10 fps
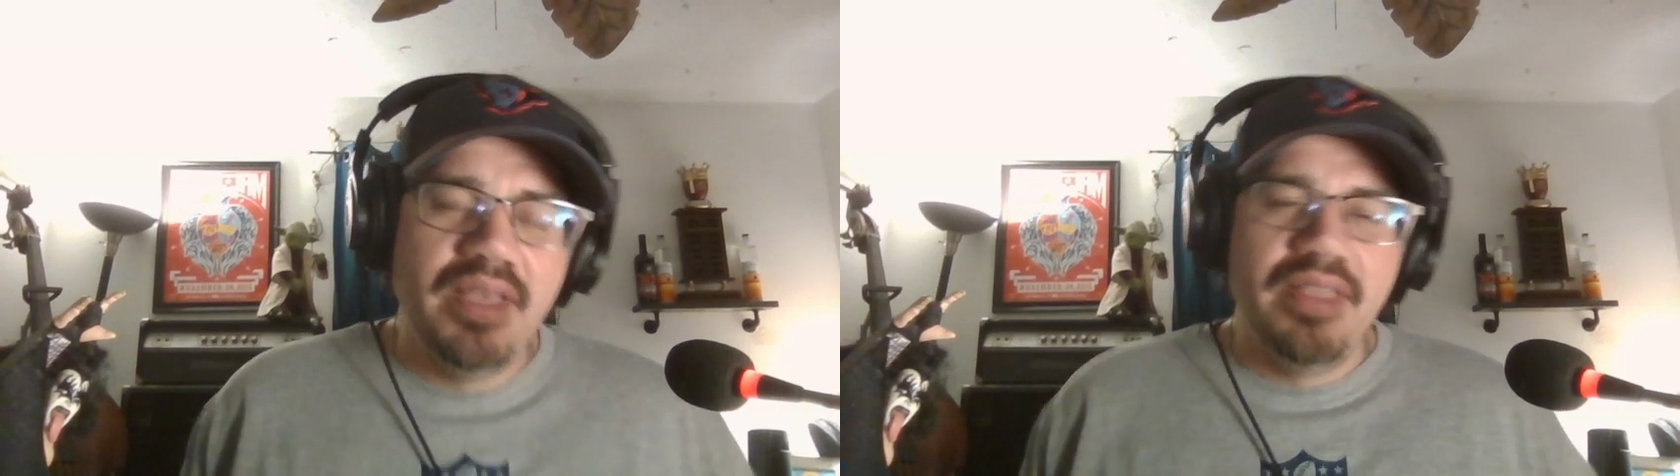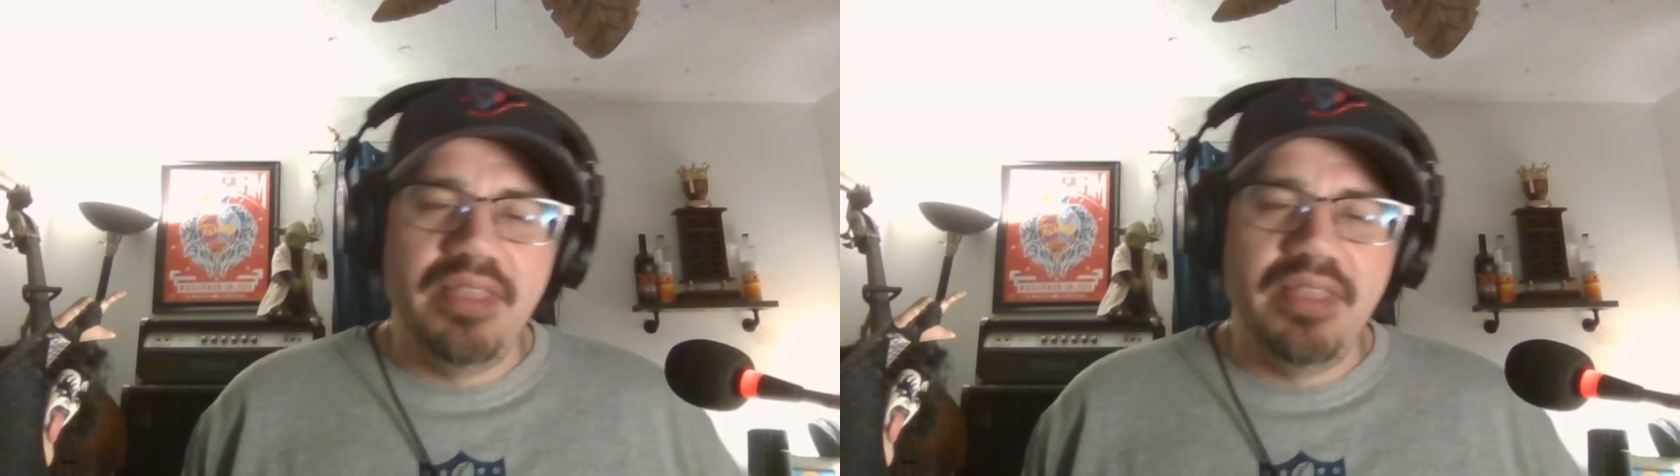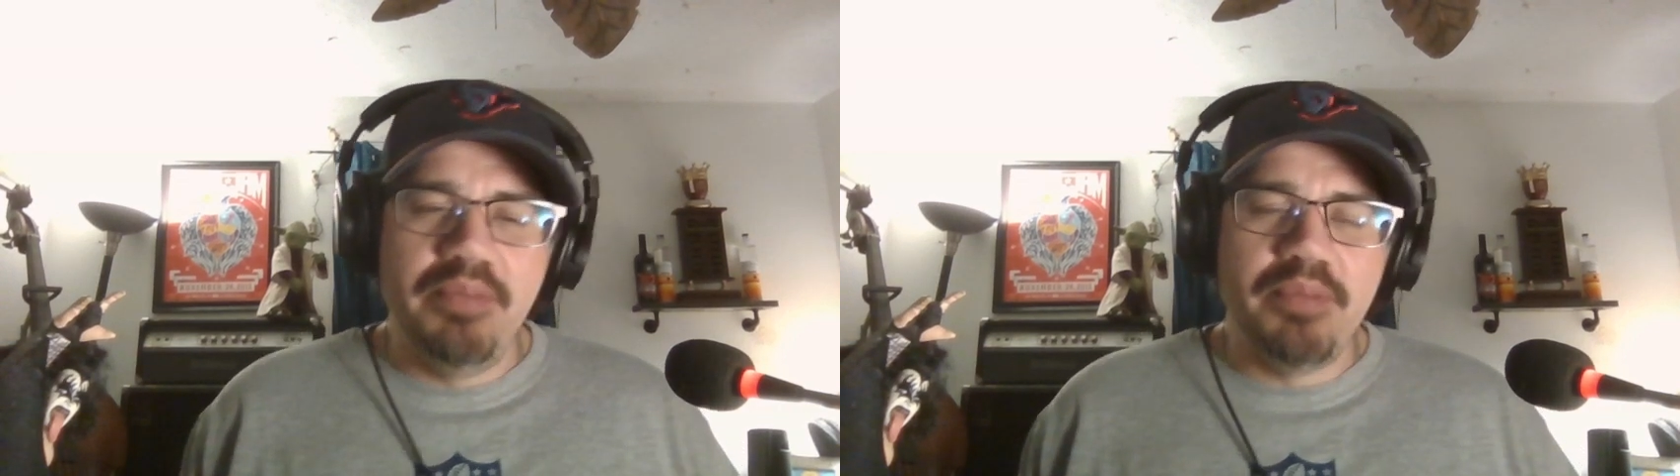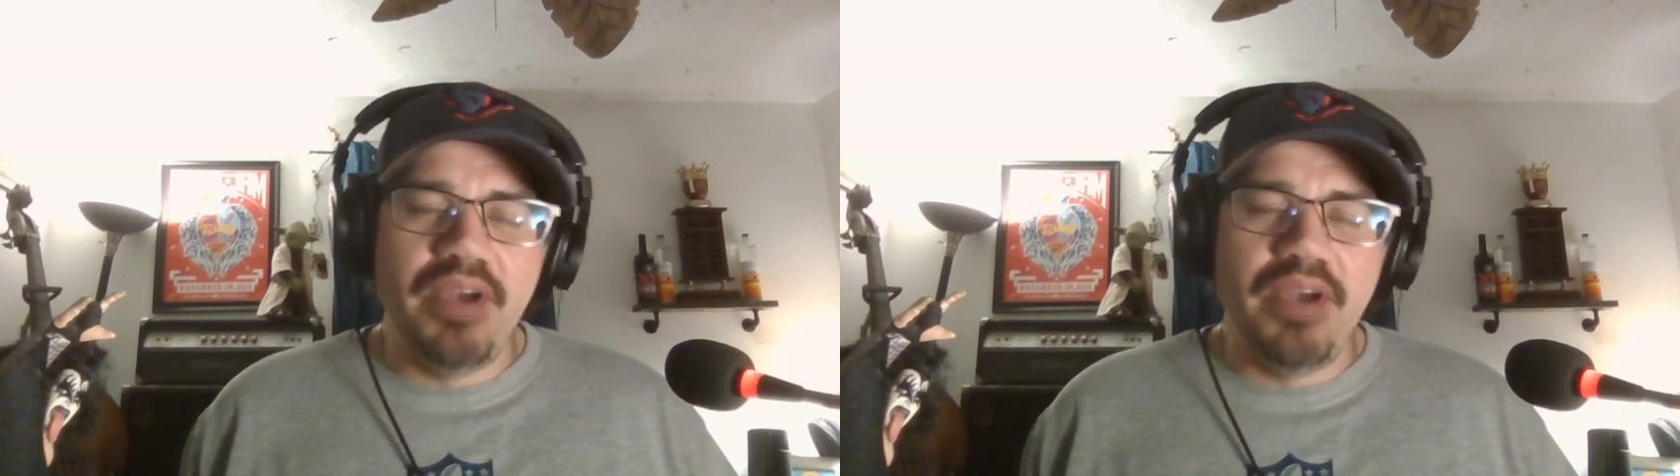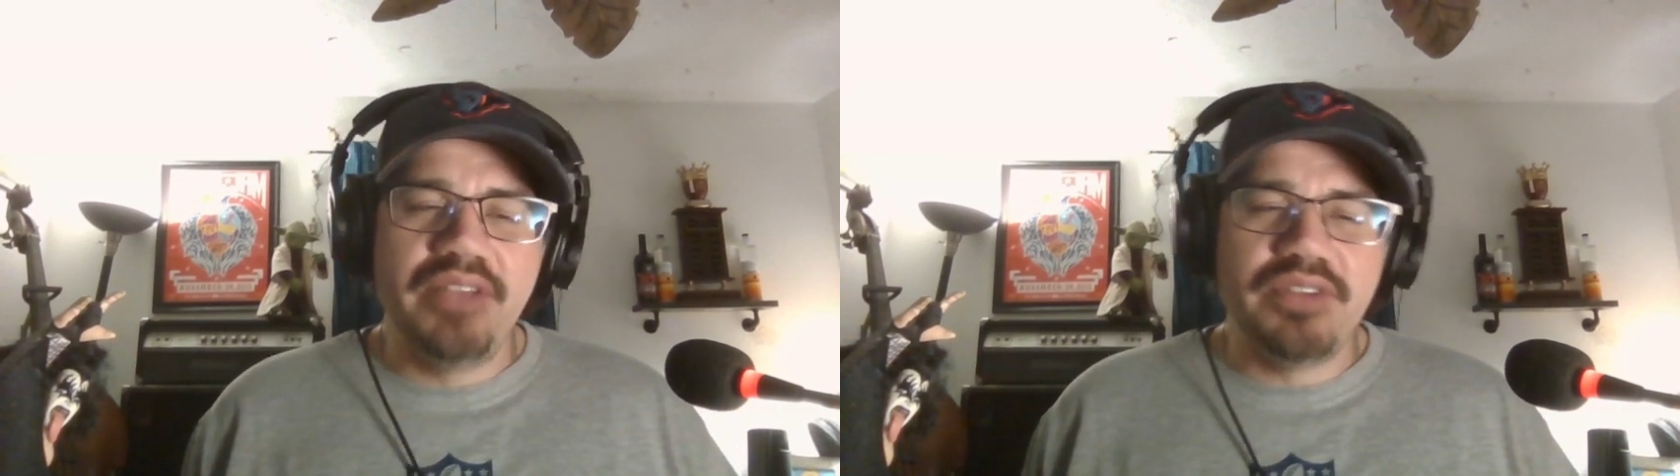then
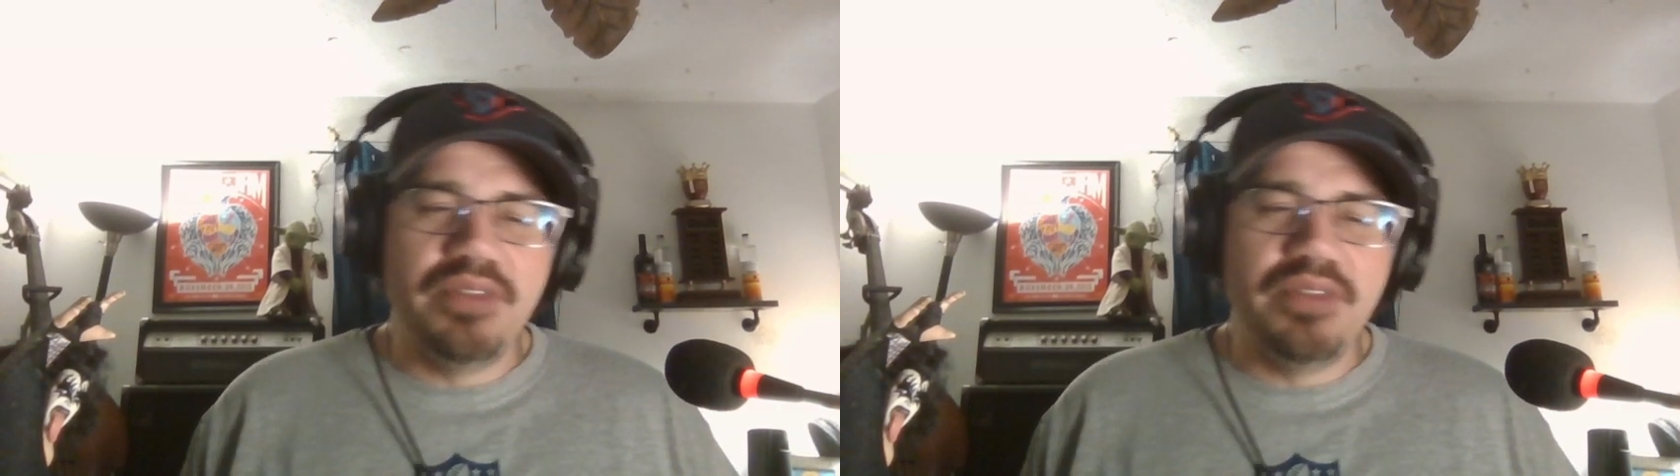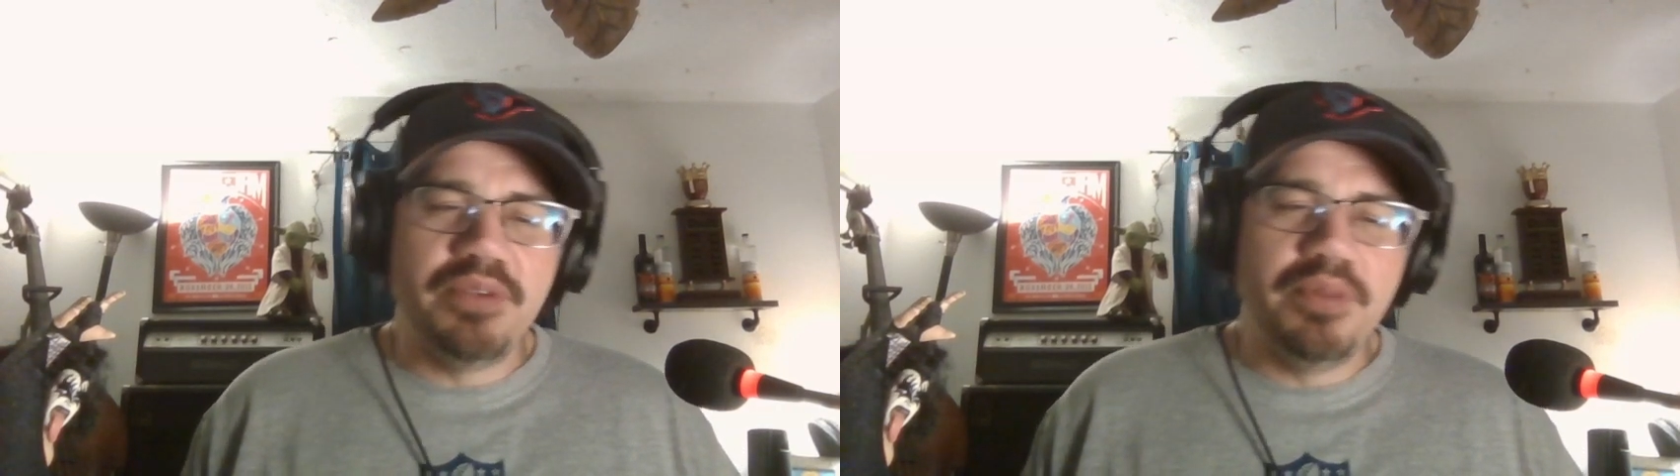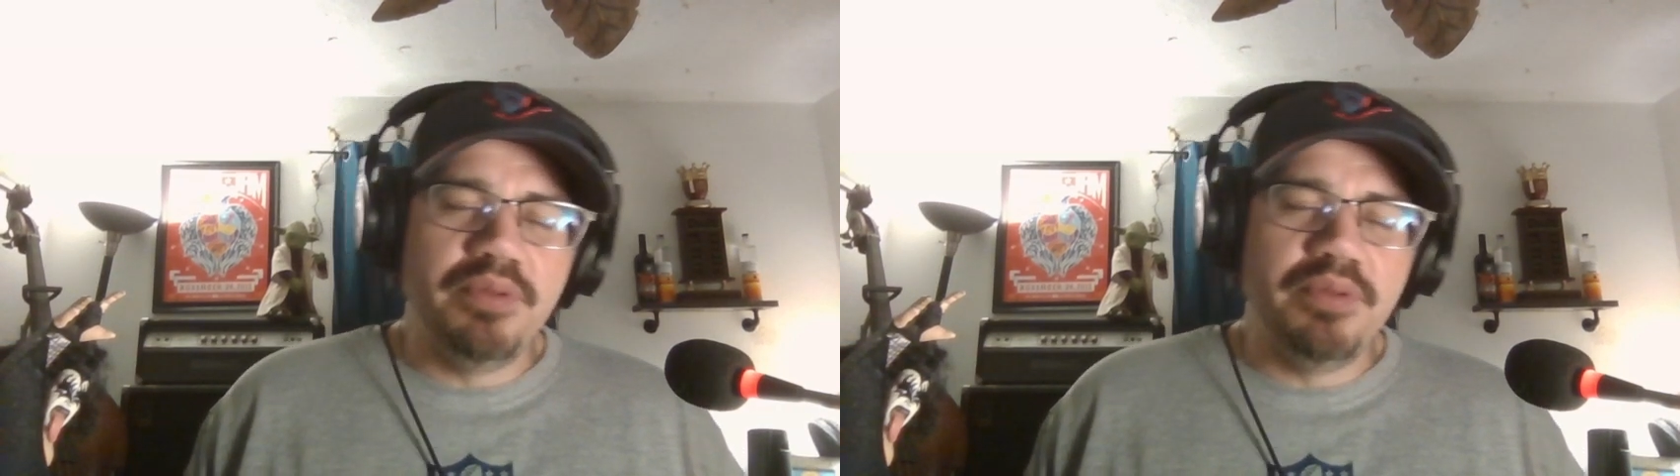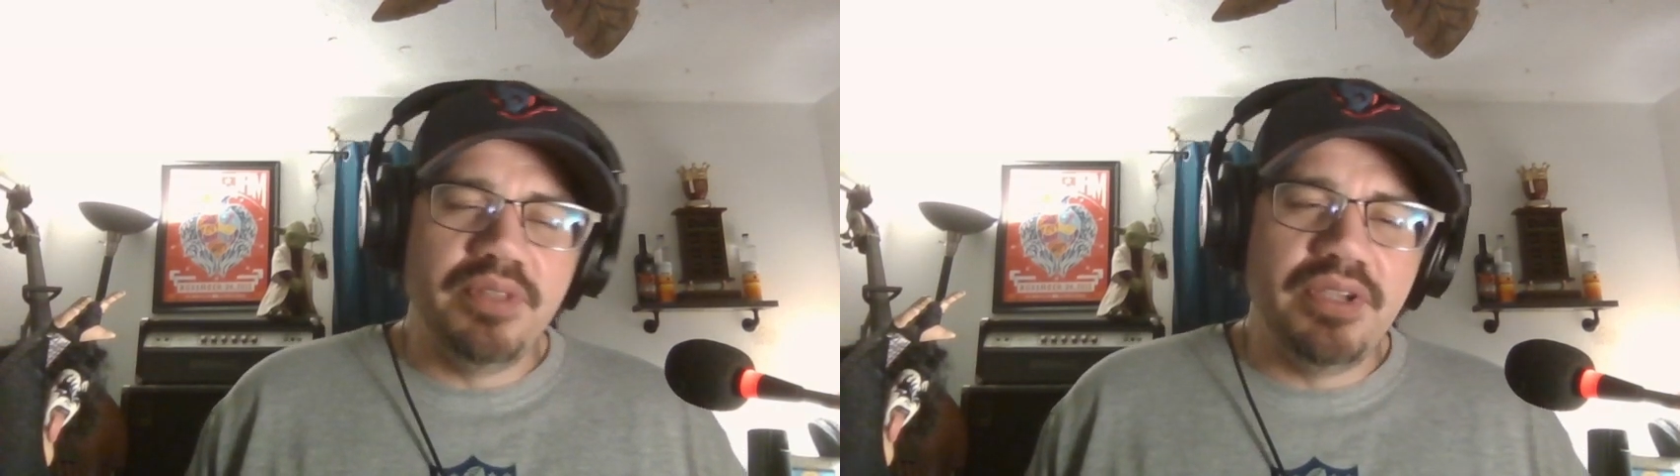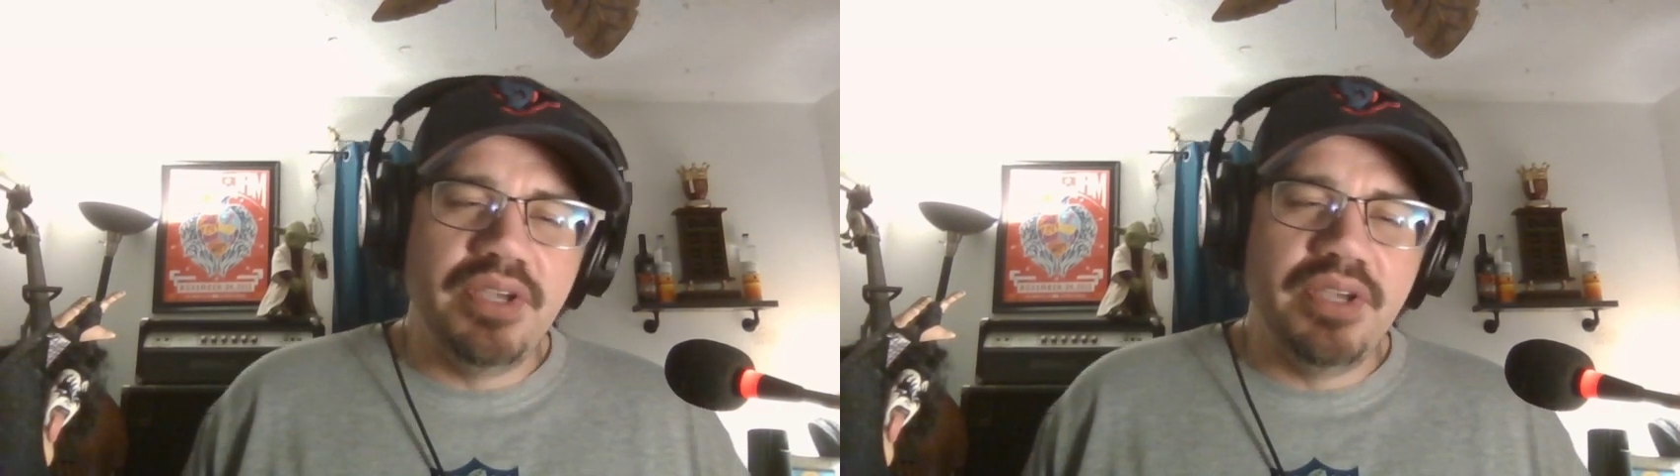McBride's going to look really, really
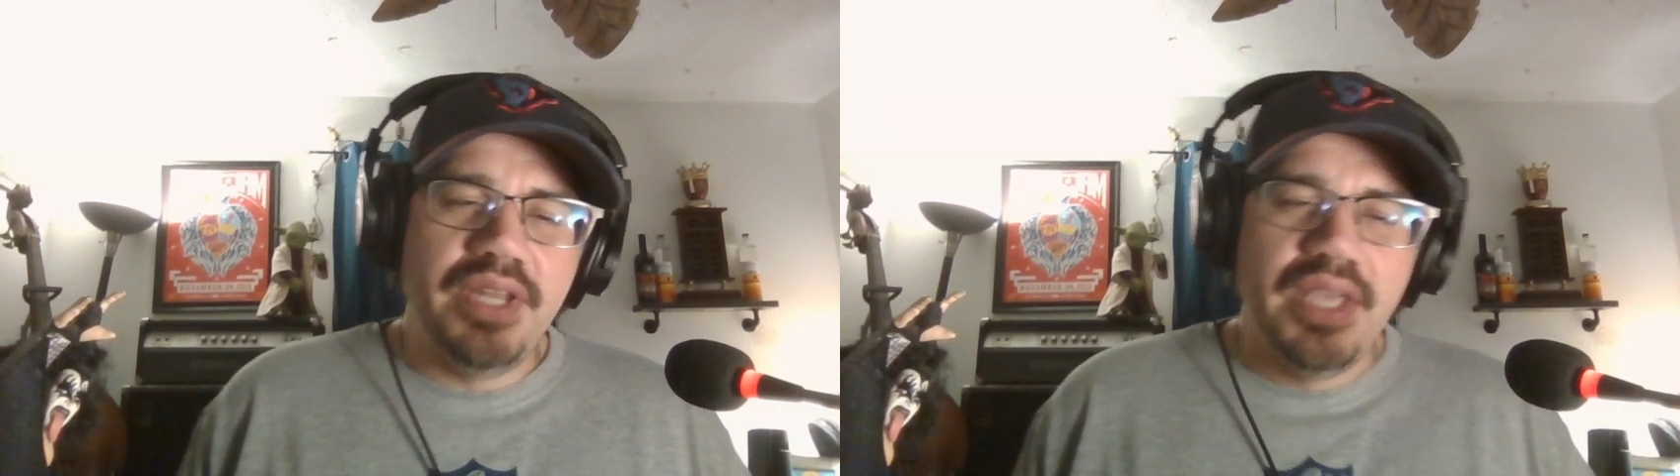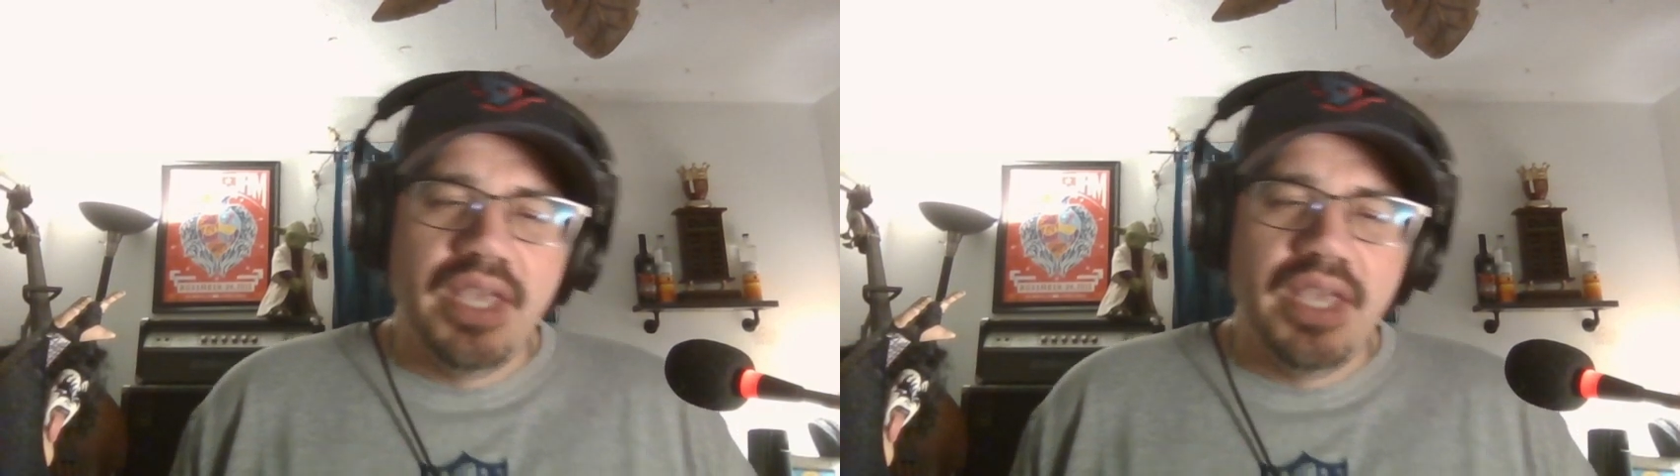good.